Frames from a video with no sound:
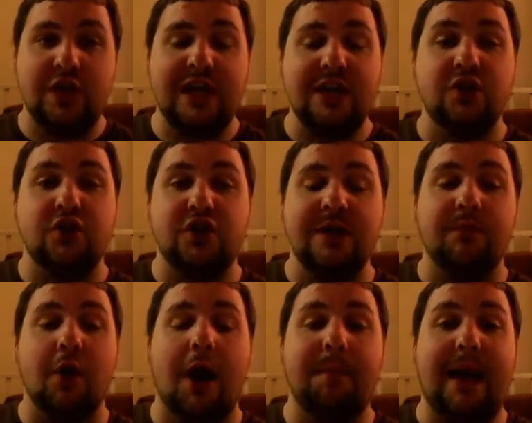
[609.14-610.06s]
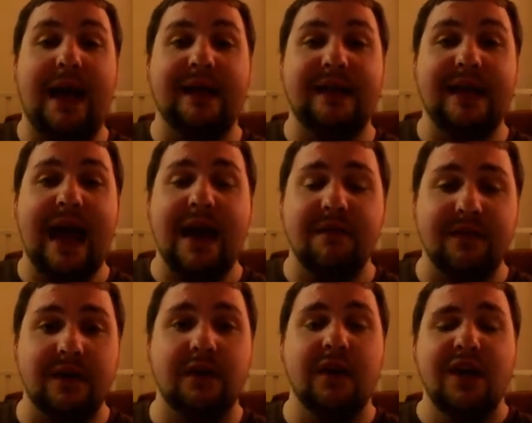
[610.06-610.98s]
he, she brought back
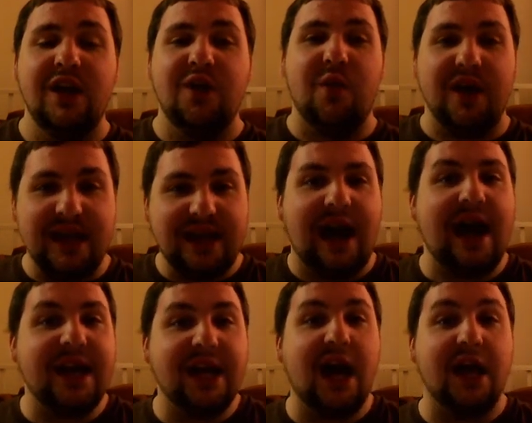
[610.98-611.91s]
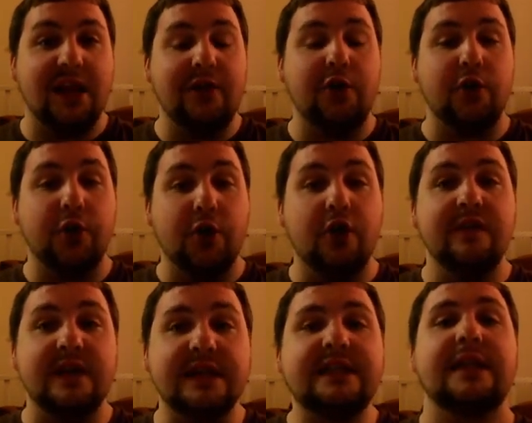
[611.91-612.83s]
Gavin, where he kind of got a little
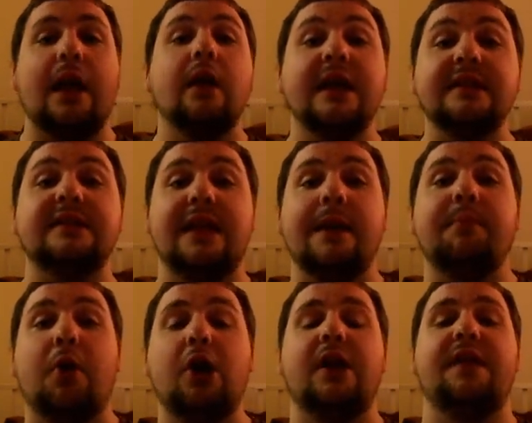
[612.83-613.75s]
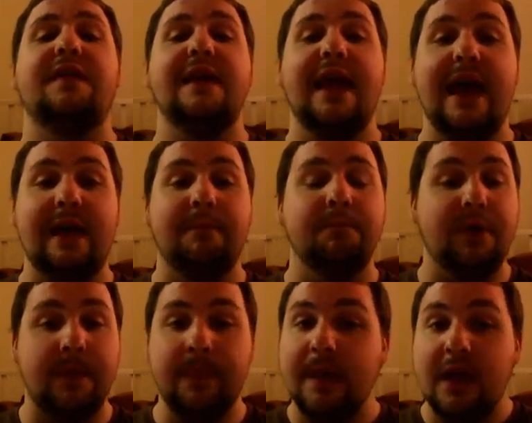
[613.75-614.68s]
nervous, and I'll get to that part at the end.
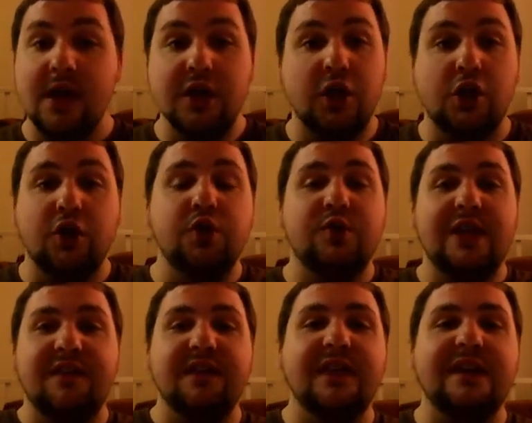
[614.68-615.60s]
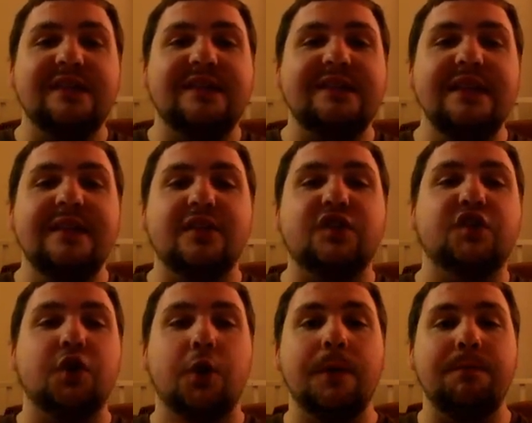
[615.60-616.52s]
But you know, you definitely can see that
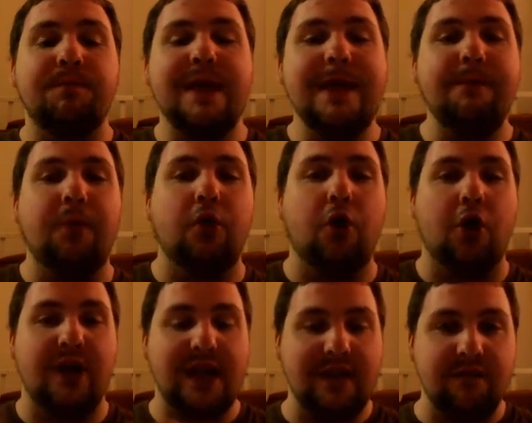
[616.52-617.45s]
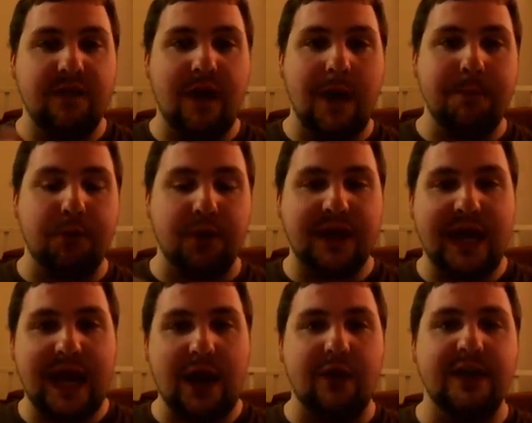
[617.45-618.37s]
certain people are in very
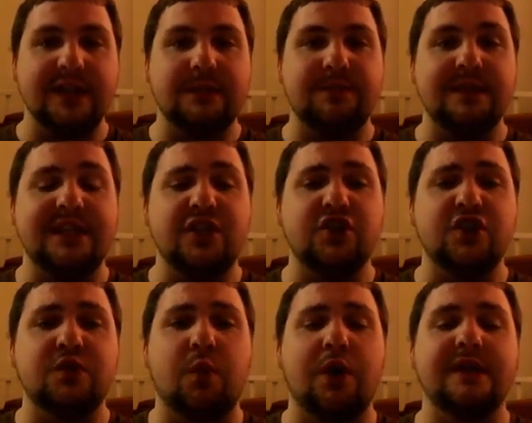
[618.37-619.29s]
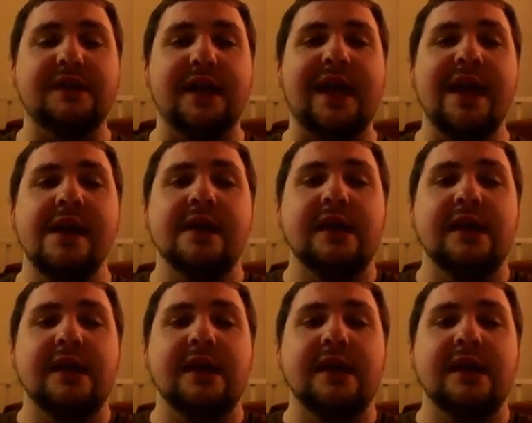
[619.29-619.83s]
precarious positions where it's like